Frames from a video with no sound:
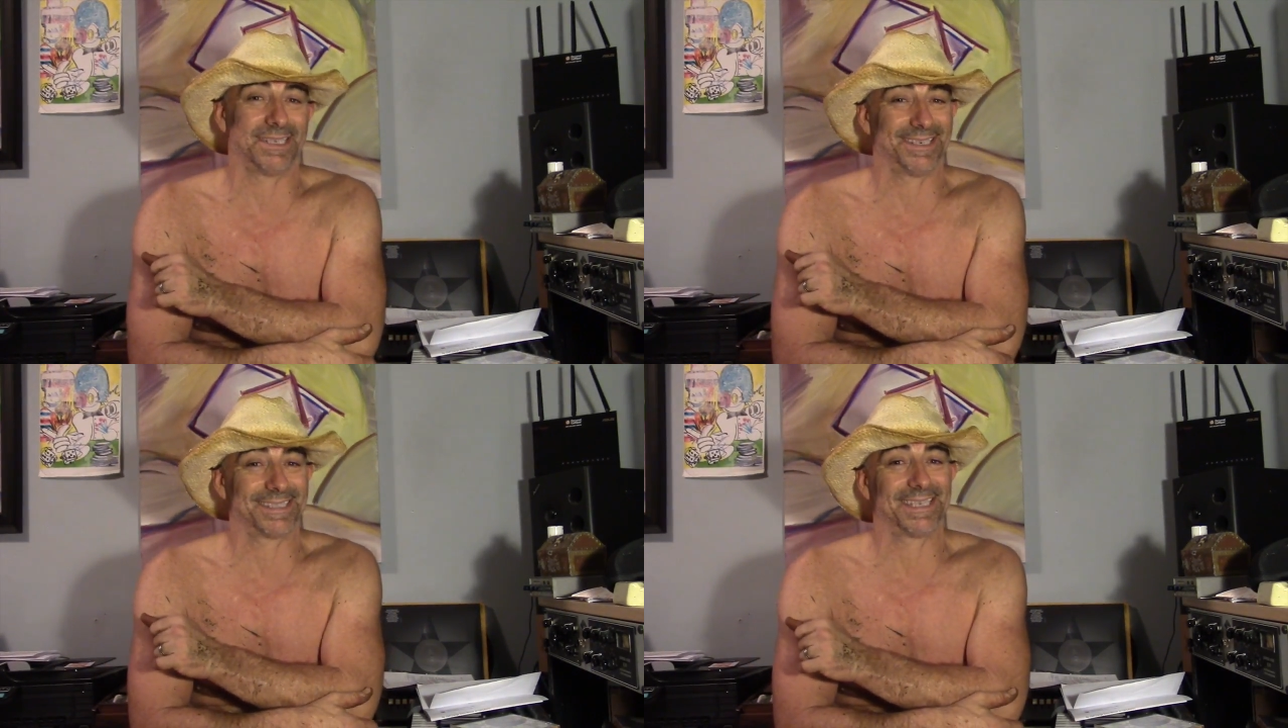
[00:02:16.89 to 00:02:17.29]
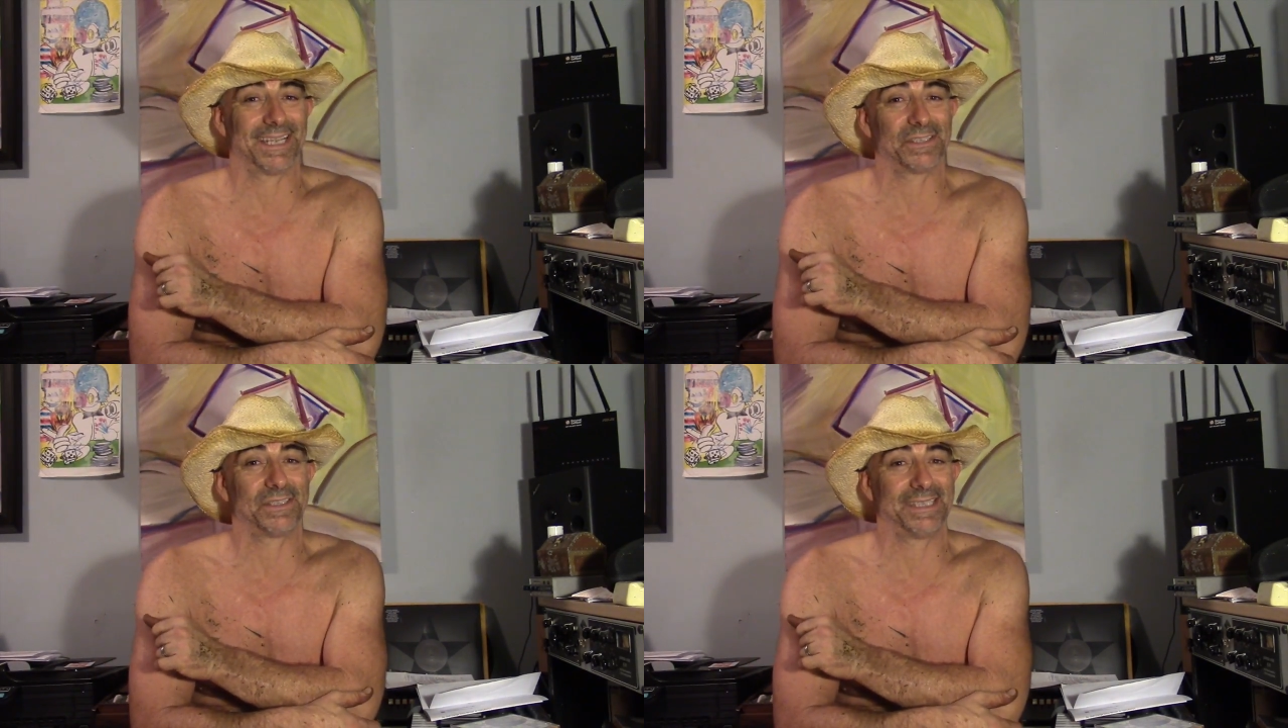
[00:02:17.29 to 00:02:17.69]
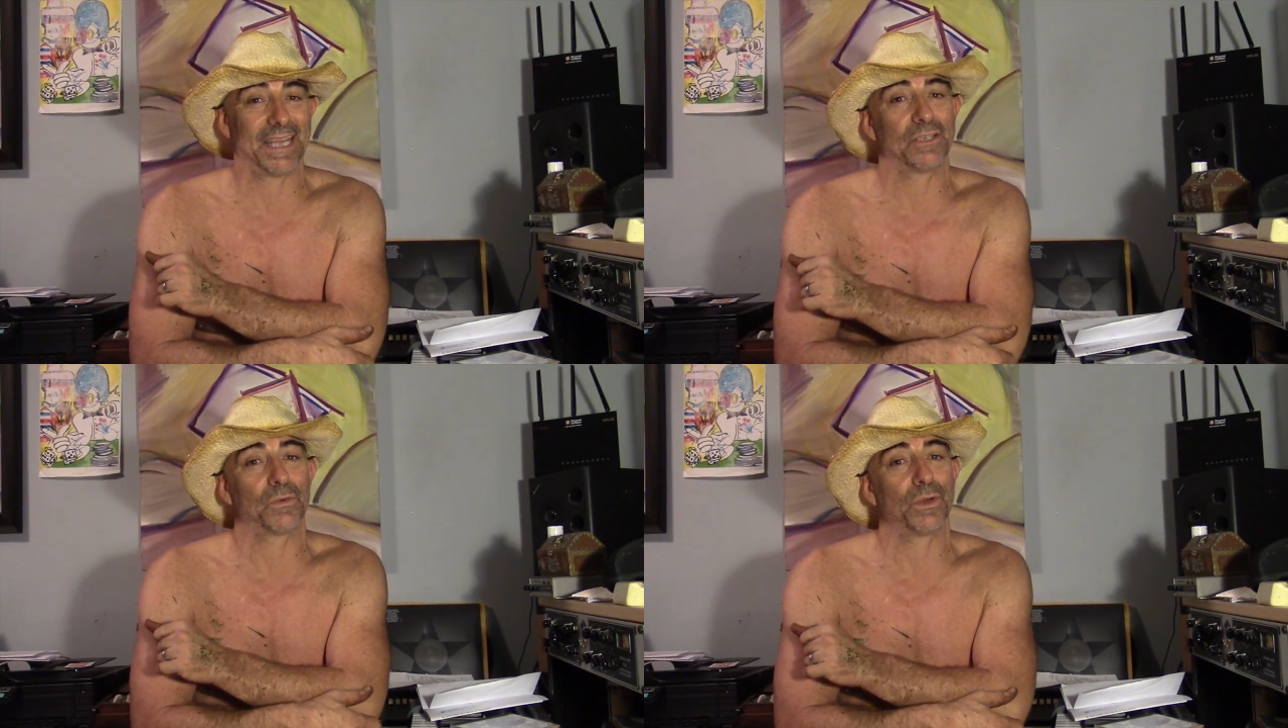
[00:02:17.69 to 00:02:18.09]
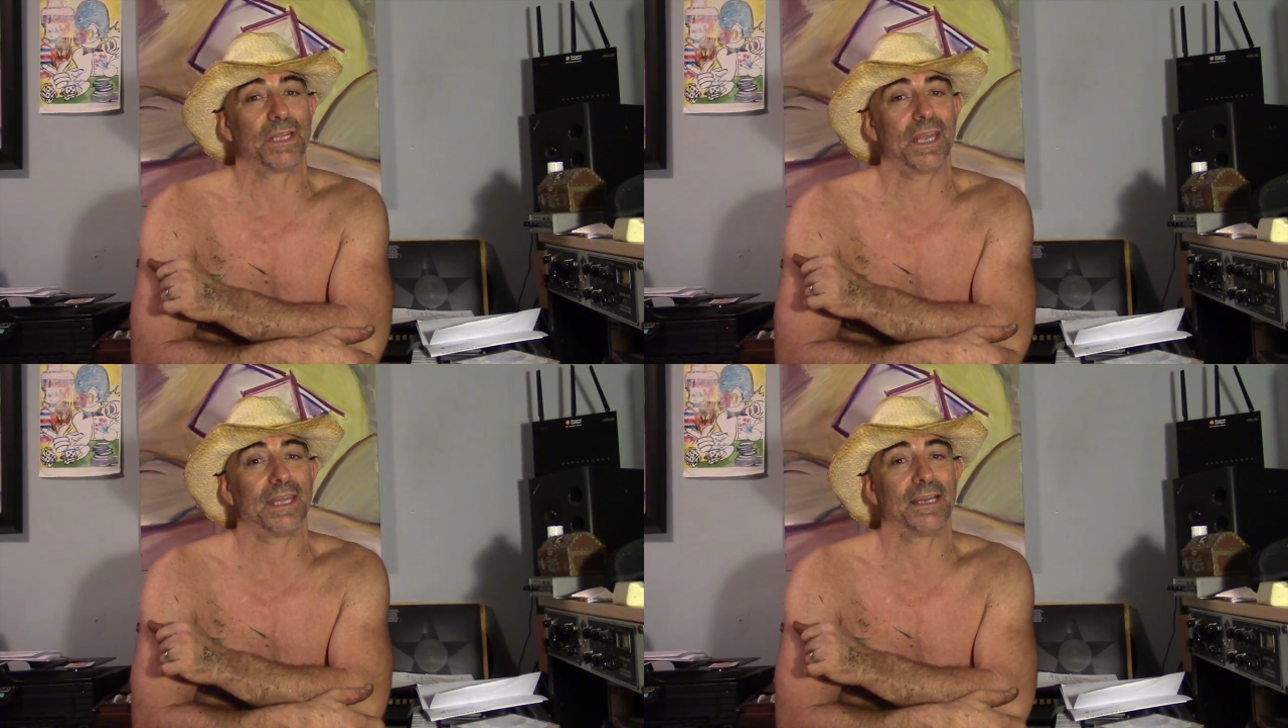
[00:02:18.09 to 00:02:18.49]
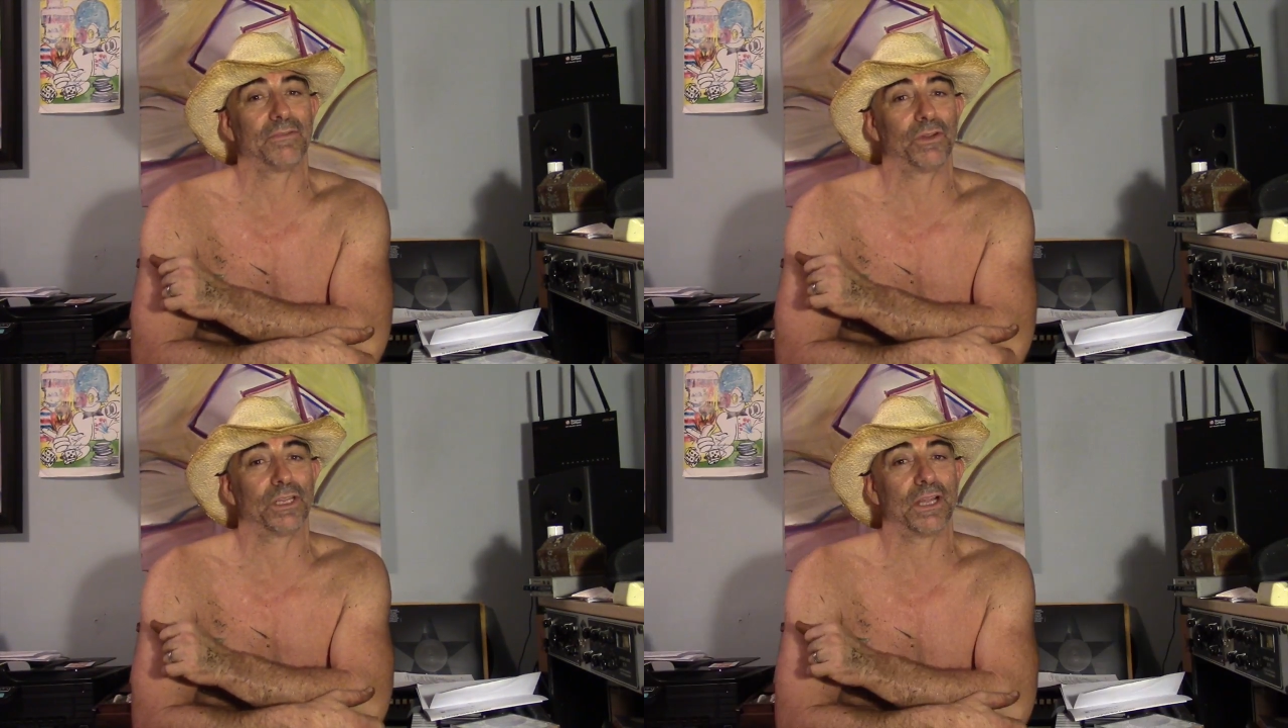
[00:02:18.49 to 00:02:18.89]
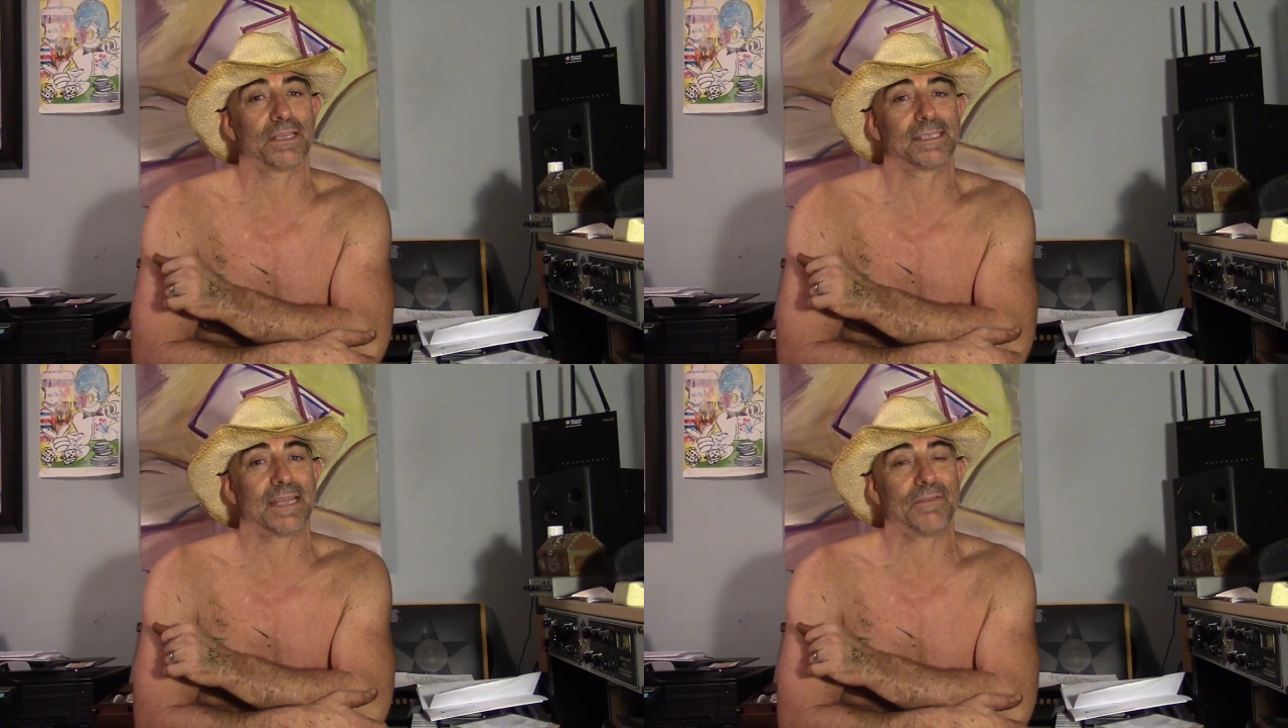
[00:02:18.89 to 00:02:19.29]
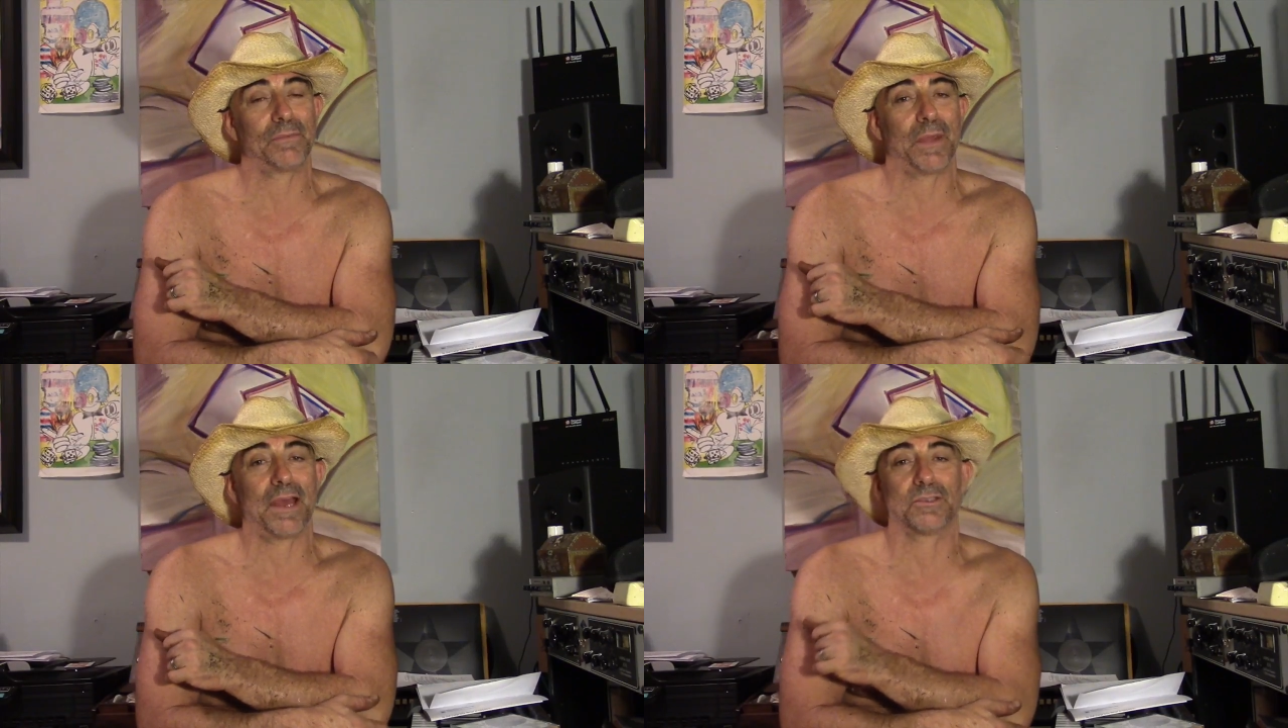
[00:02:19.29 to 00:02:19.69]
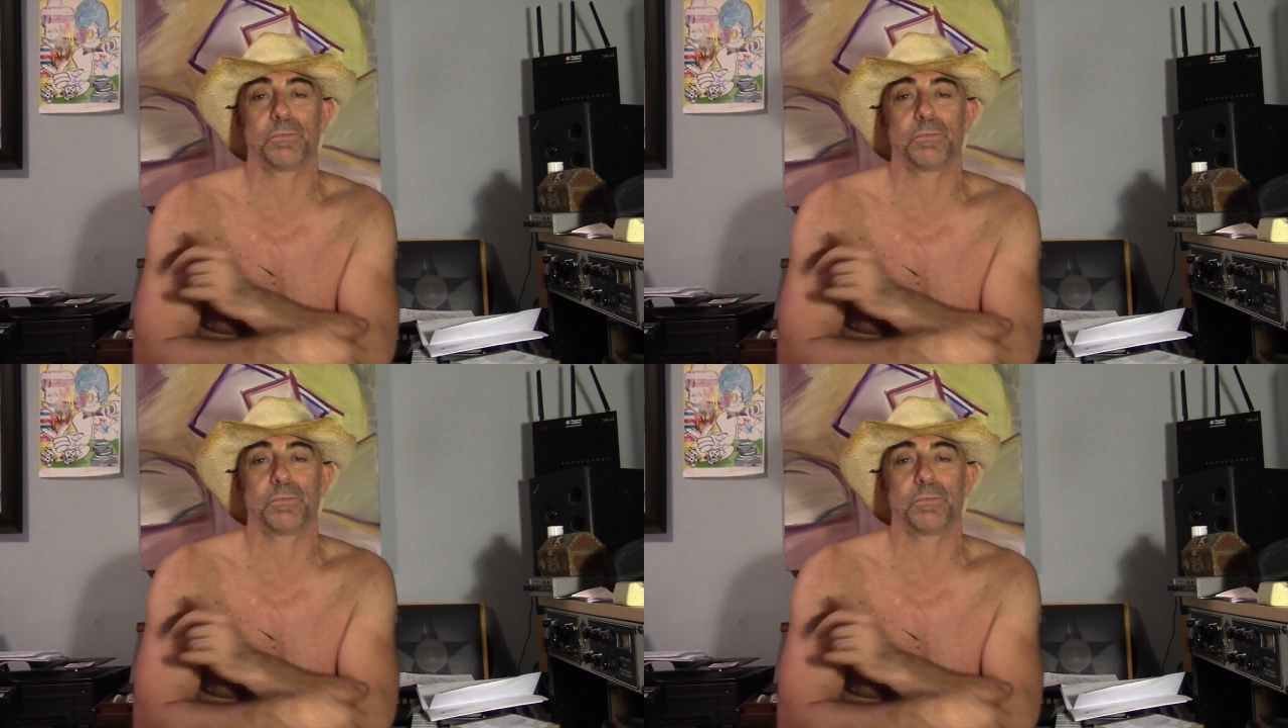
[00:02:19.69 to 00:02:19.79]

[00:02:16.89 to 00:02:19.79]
You know, today's day twenty-eight, and I've only lost seven pounds.